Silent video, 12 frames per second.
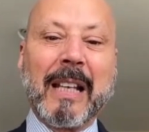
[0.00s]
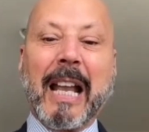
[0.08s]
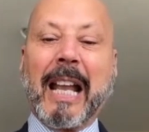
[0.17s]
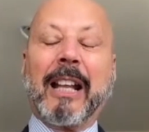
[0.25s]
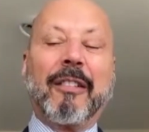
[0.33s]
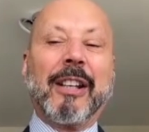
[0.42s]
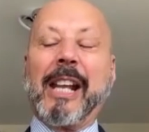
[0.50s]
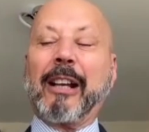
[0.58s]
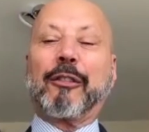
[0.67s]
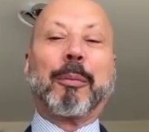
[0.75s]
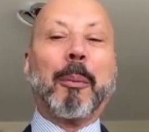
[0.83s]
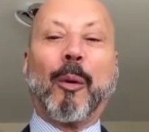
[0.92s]
And the
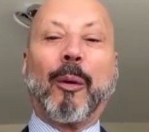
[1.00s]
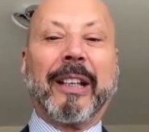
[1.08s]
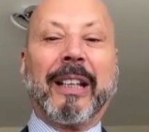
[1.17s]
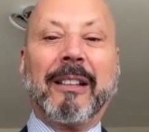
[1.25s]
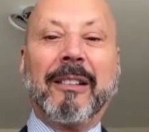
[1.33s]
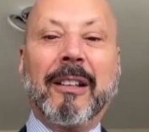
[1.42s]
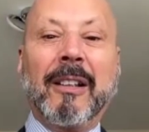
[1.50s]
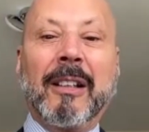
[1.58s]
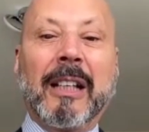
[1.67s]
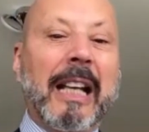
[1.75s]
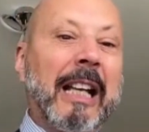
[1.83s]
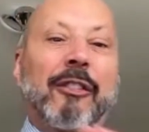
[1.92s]
next morning,
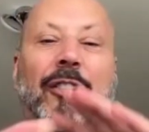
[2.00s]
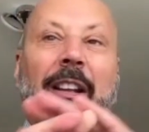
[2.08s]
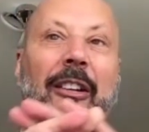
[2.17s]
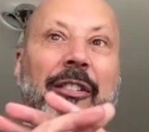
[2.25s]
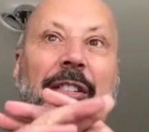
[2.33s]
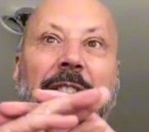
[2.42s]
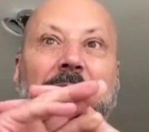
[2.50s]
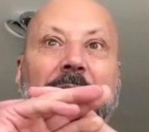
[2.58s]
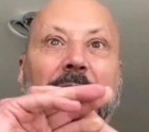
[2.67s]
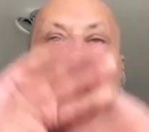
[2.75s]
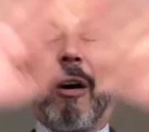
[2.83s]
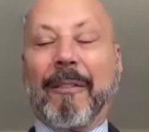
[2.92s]
it just
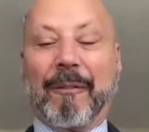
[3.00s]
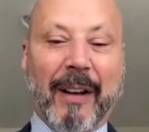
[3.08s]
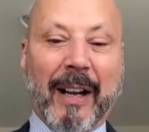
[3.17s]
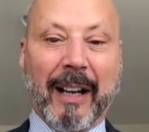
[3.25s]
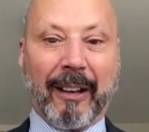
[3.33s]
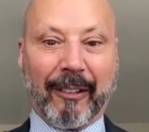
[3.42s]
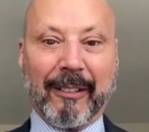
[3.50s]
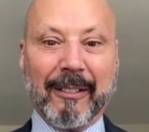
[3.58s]
caught fire.